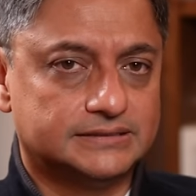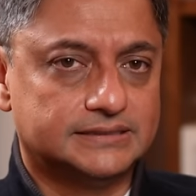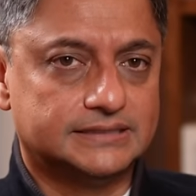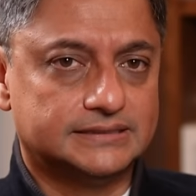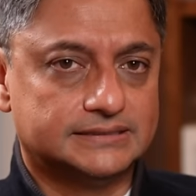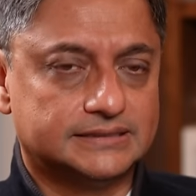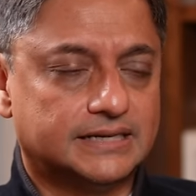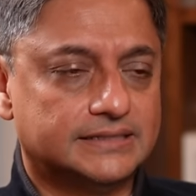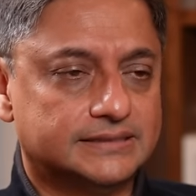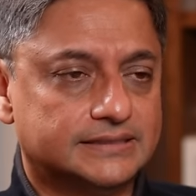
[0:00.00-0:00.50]
They
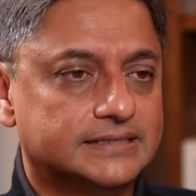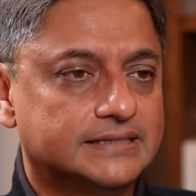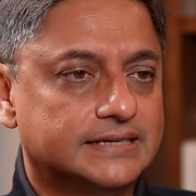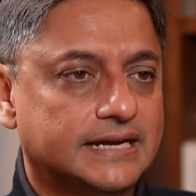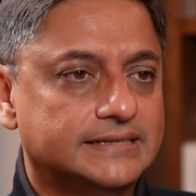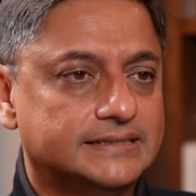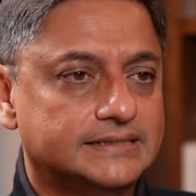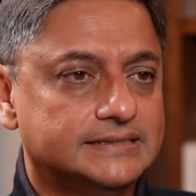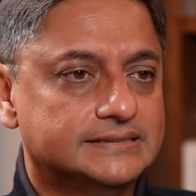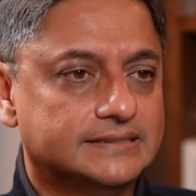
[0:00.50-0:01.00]
started in
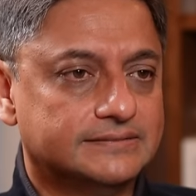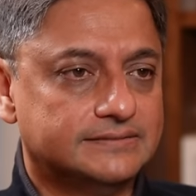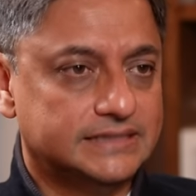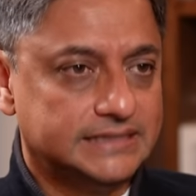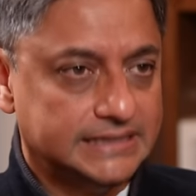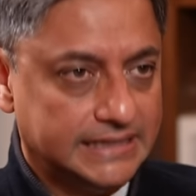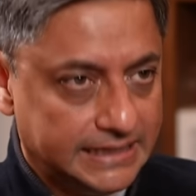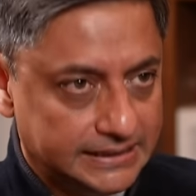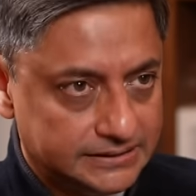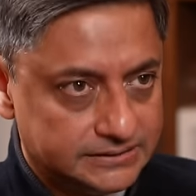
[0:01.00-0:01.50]

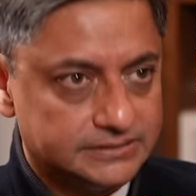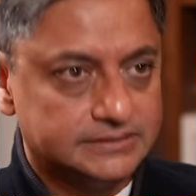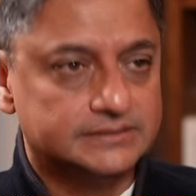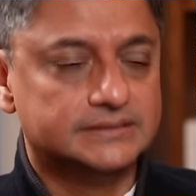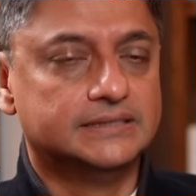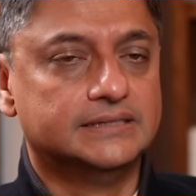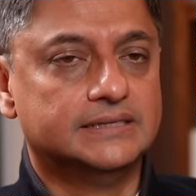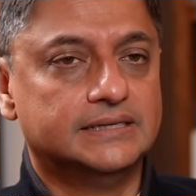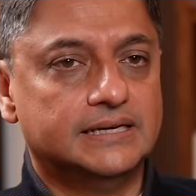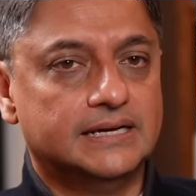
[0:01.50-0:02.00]
1978,
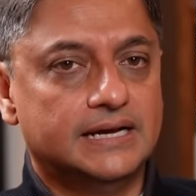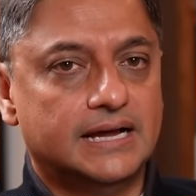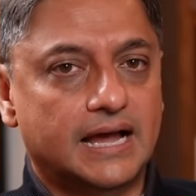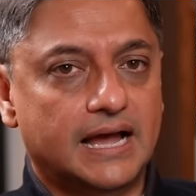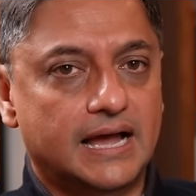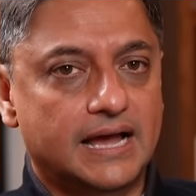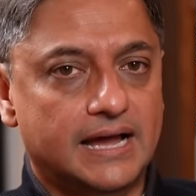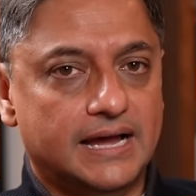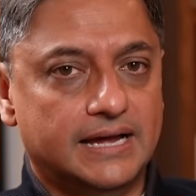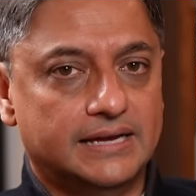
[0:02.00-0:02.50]

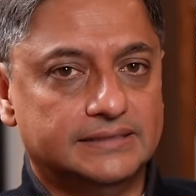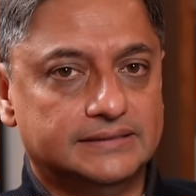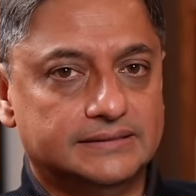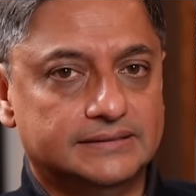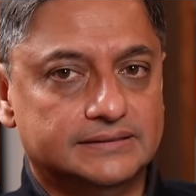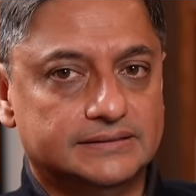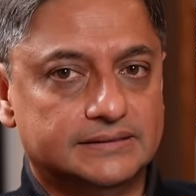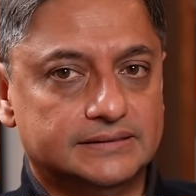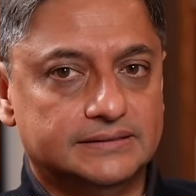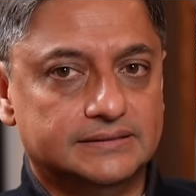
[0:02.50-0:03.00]

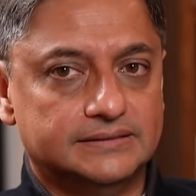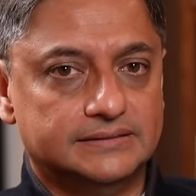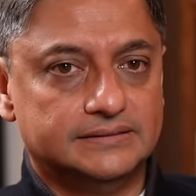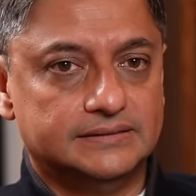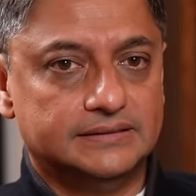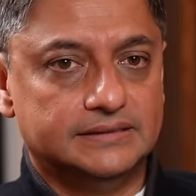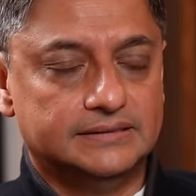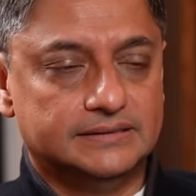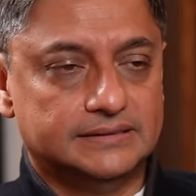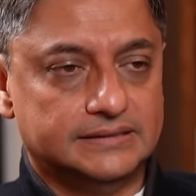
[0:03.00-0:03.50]
and
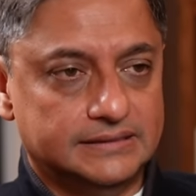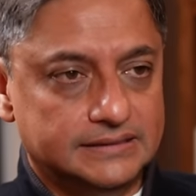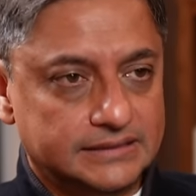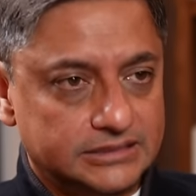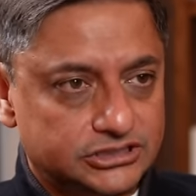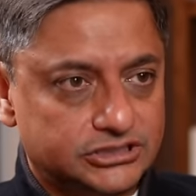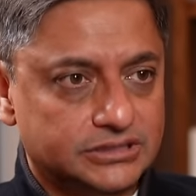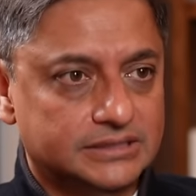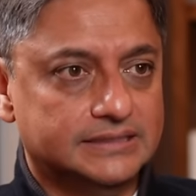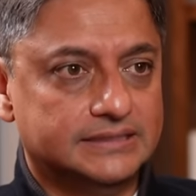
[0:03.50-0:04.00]
in the
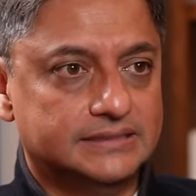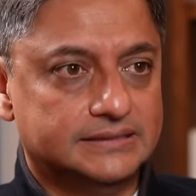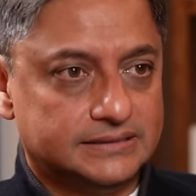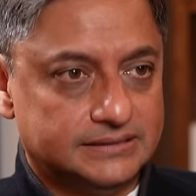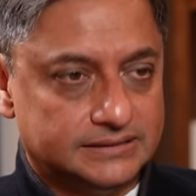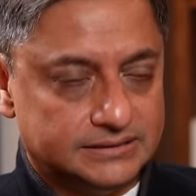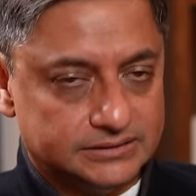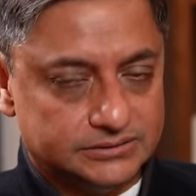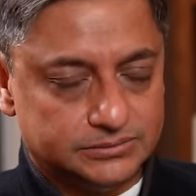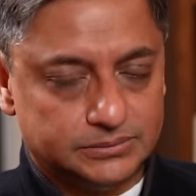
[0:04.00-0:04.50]
initial
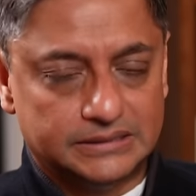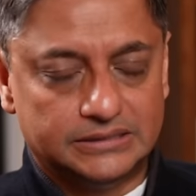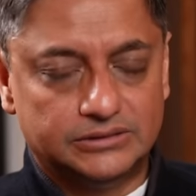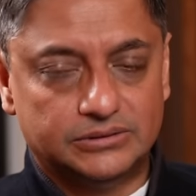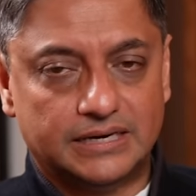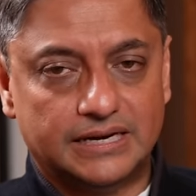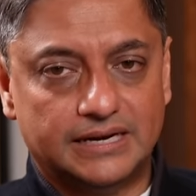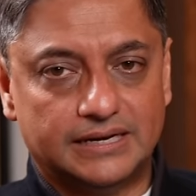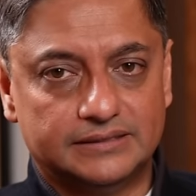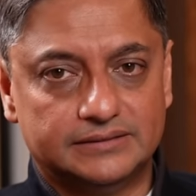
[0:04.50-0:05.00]
years when
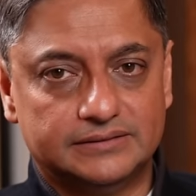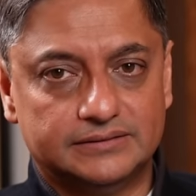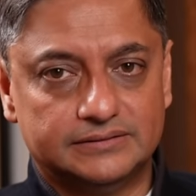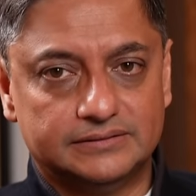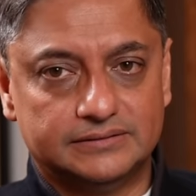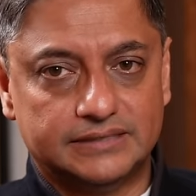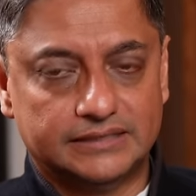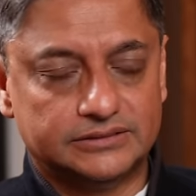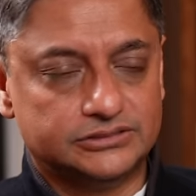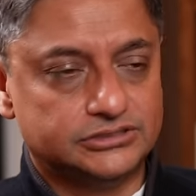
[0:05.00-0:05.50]
you had
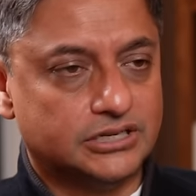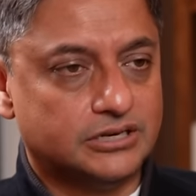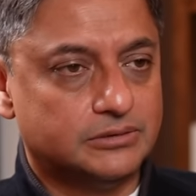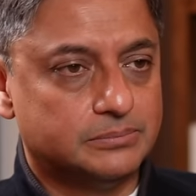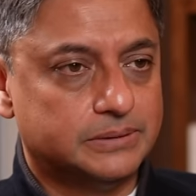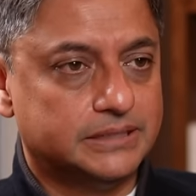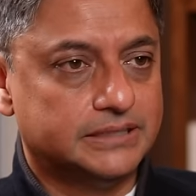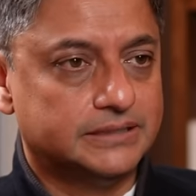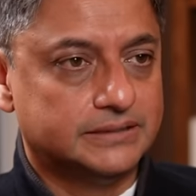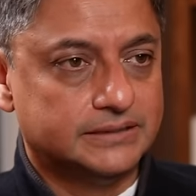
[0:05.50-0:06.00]
Deng
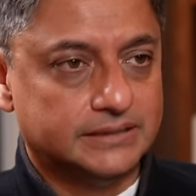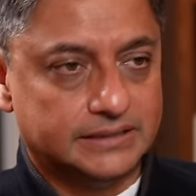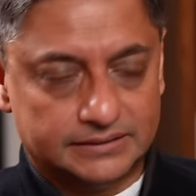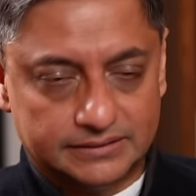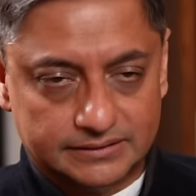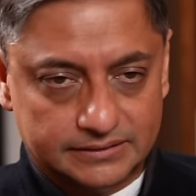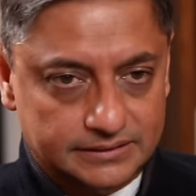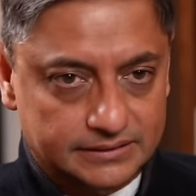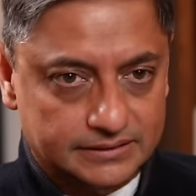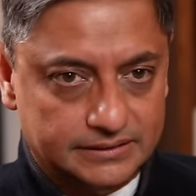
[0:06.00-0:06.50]
Xiaoping
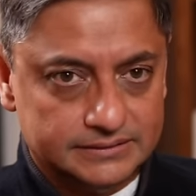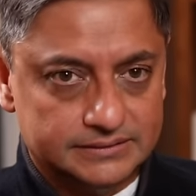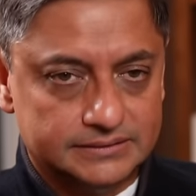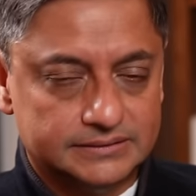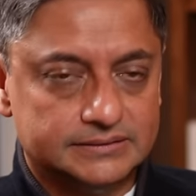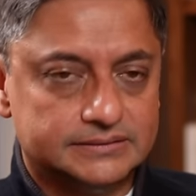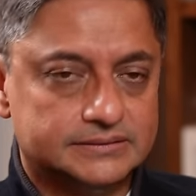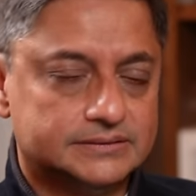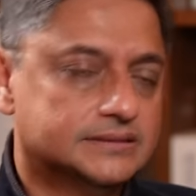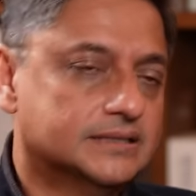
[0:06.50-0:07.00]
and
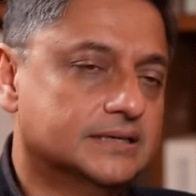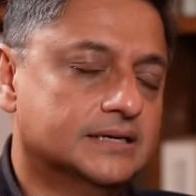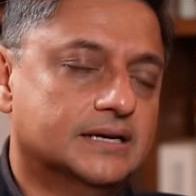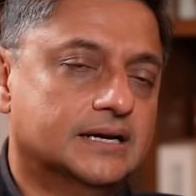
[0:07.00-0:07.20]
others,